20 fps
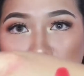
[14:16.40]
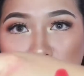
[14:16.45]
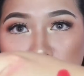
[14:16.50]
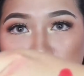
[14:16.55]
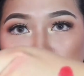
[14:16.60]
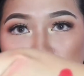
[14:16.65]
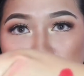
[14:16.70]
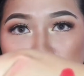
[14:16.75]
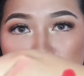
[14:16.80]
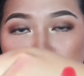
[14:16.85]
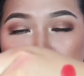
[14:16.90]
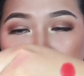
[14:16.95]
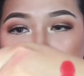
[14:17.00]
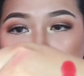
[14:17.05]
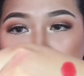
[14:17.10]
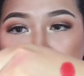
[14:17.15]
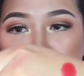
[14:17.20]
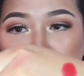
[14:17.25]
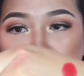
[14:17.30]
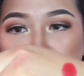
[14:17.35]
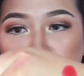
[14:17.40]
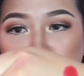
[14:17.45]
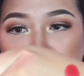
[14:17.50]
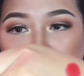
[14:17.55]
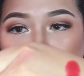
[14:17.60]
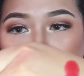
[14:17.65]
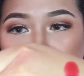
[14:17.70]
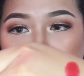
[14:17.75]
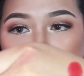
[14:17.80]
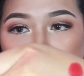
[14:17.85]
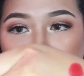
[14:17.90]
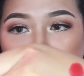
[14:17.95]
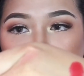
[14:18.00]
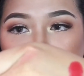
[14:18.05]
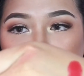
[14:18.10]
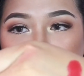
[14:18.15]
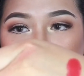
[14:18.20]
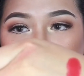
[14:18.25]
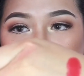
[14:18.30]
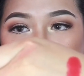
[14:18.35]
then, yung So
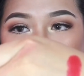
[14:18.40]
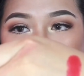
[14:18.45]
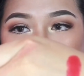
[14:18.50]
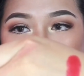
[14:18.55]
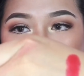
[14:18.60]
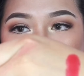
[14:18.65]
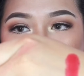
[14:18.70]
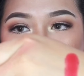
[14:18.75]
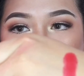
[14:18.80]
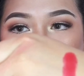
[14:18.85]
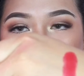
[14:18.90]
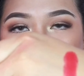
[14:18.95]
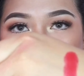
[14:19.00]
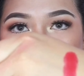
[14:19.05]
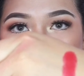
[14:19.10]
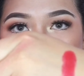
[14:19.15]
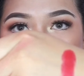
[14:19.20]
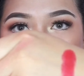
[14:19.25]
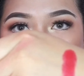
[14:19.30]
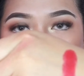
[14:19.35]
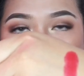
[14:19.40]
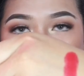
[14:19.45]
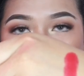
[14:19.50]
Chic naman.